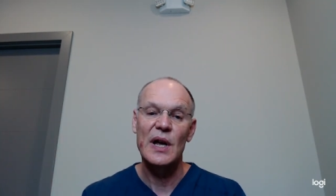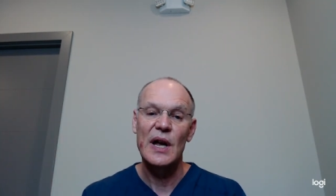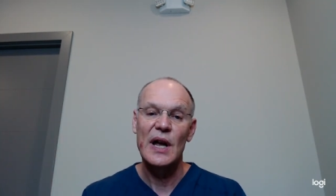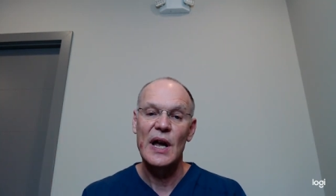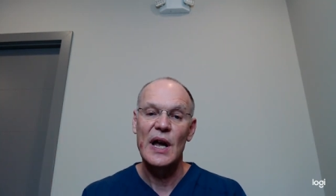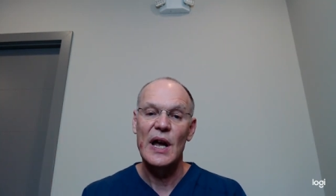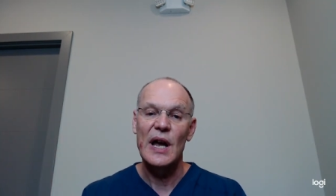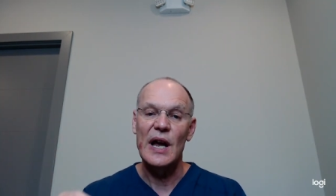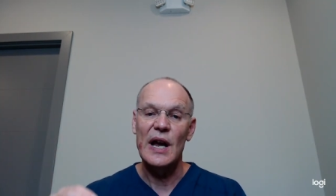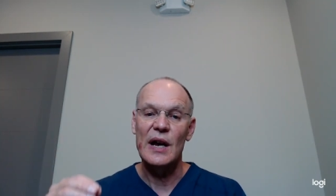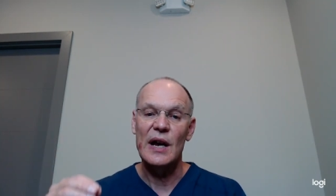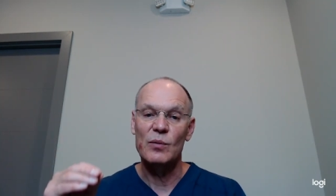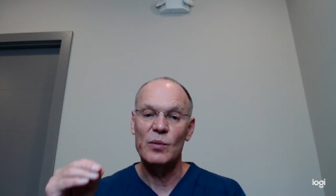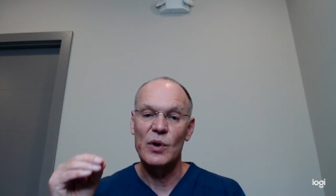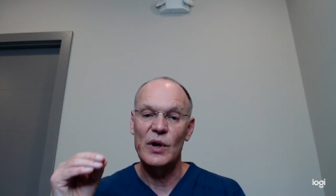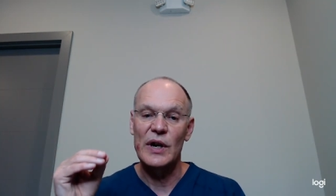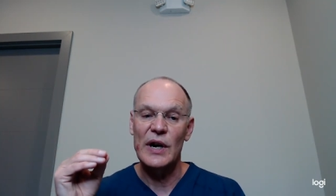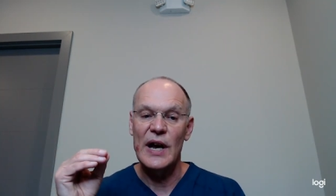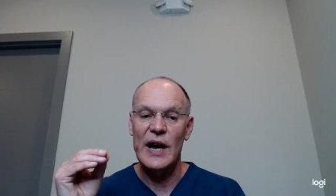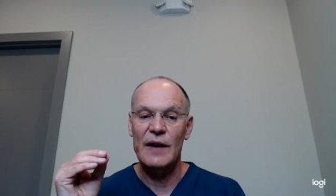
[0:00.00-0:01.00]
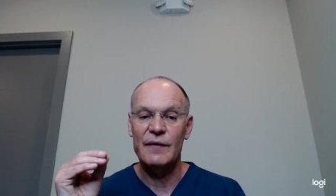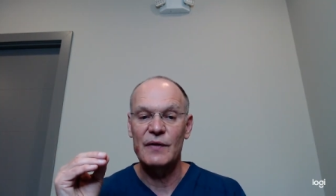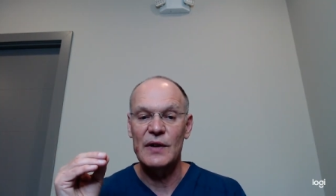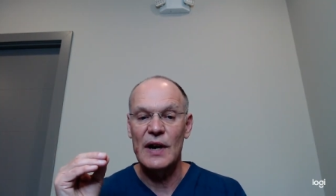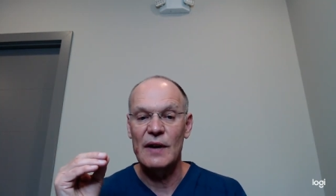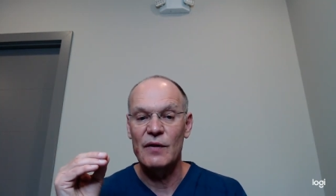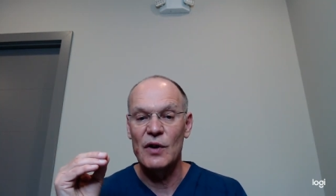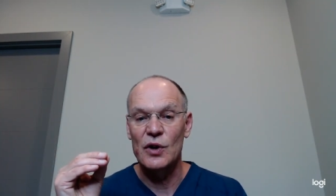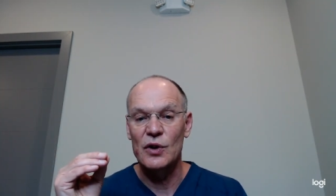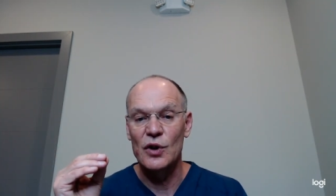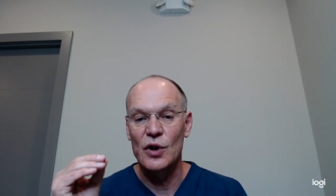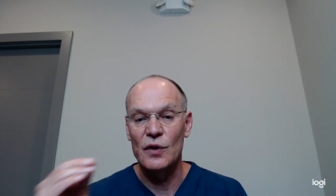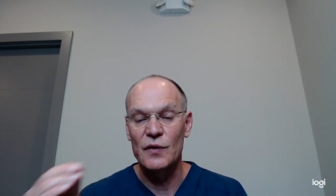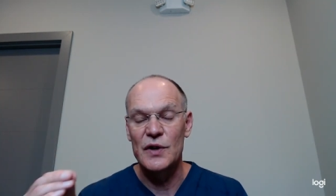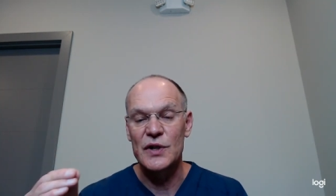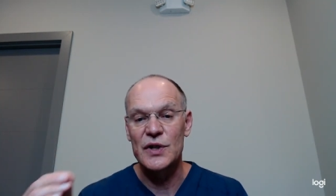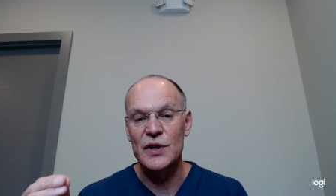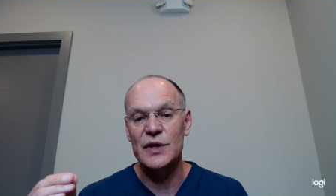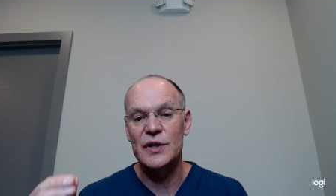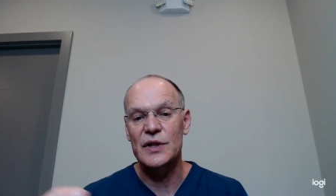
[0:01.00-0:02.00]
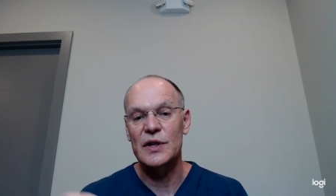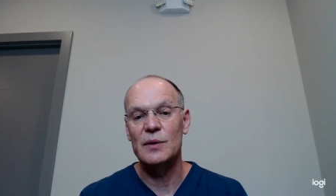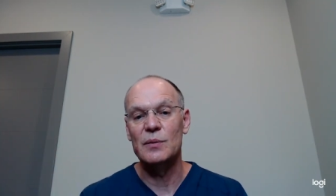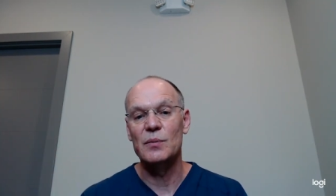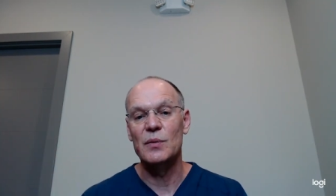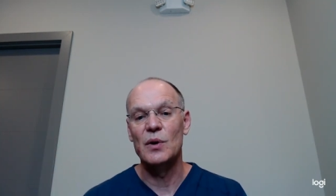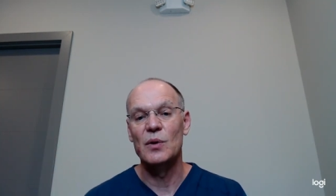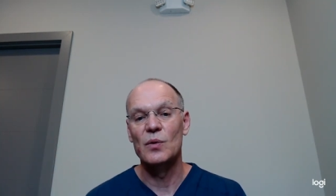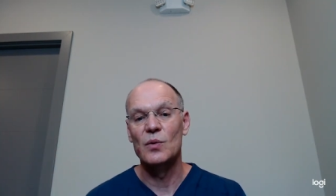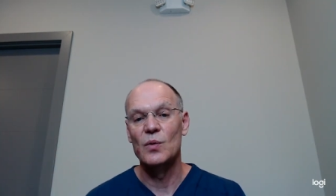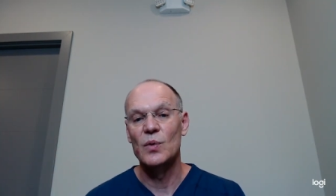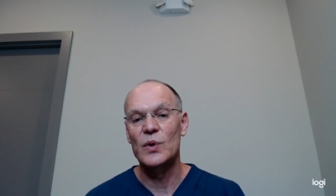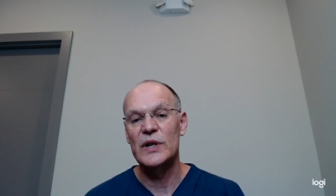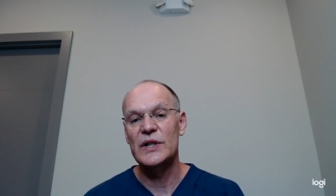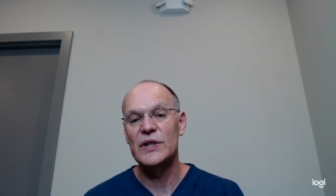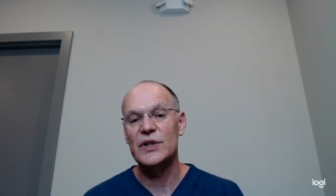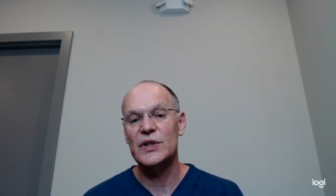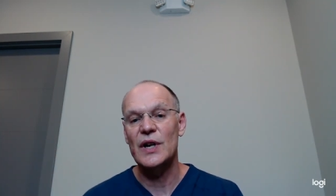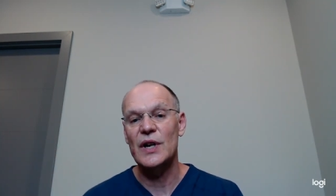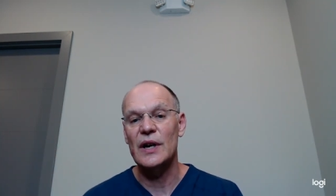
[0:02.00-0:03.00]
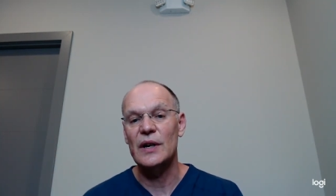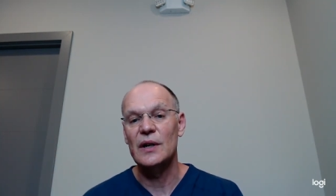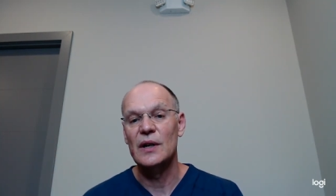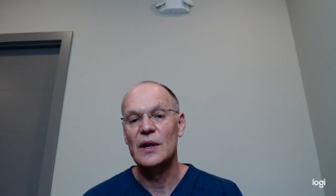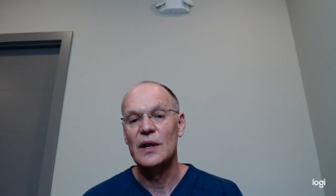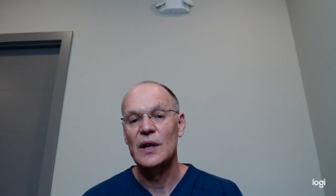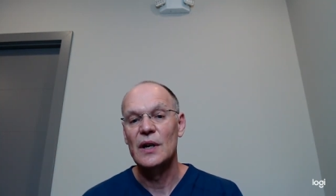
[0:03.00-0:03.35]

and we're going to have our nervous system reset.